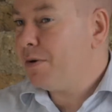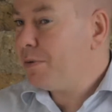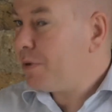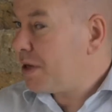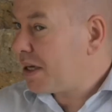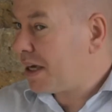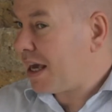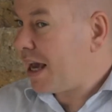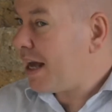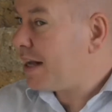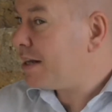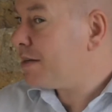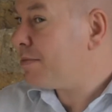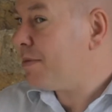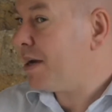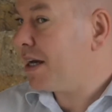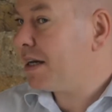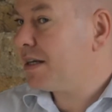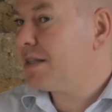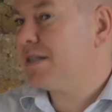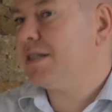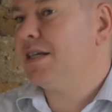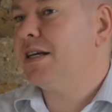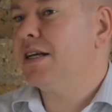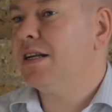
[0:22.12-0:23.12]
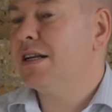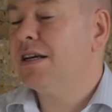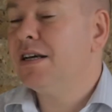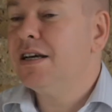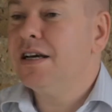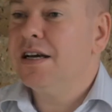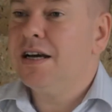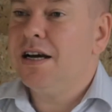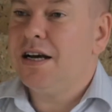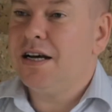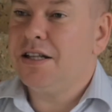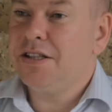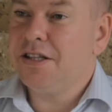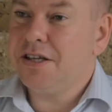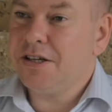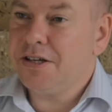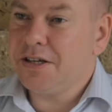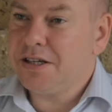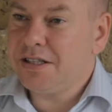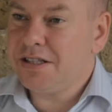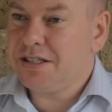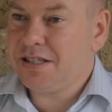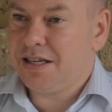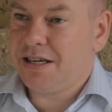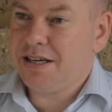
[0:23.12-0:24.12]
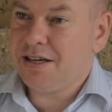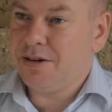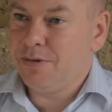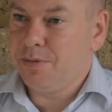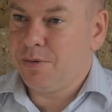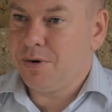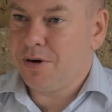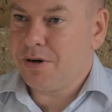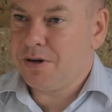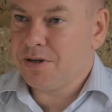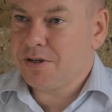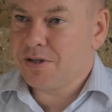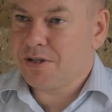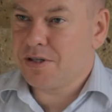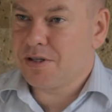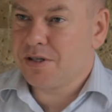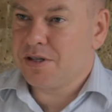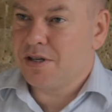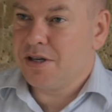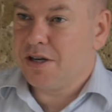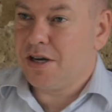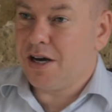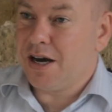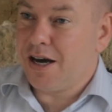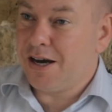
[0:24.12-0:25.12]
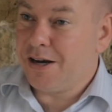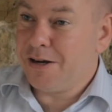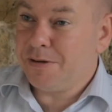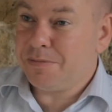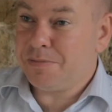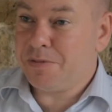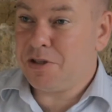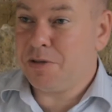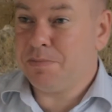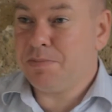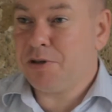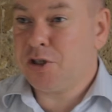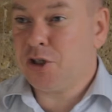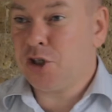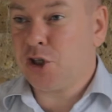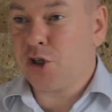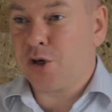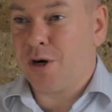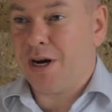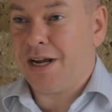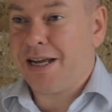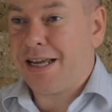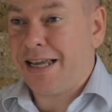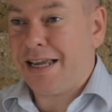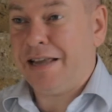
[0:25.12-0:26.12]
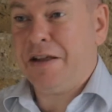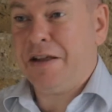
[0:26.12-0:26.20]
Weekend magazine, and the idea was to portray